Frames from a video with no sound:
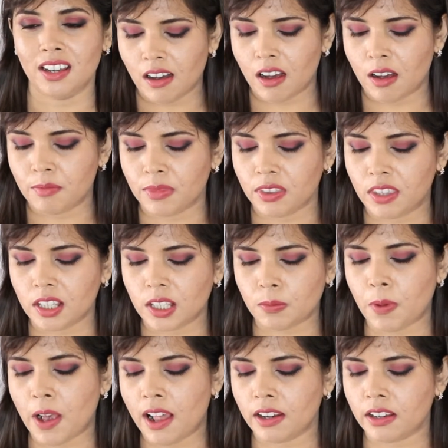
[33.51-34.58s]
Um, this
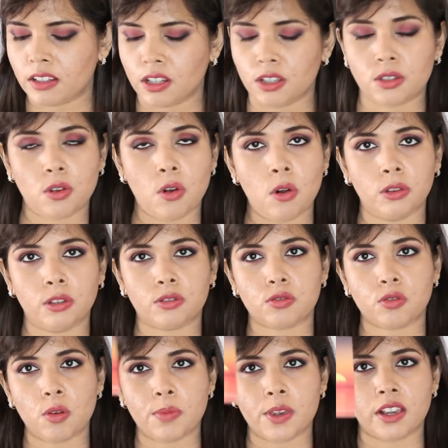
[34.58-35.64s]
palette is called the
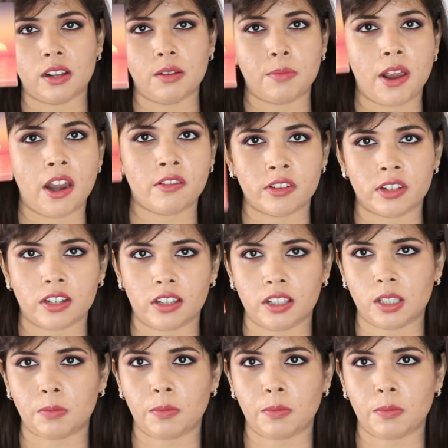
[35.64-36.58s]
Tropical Paradise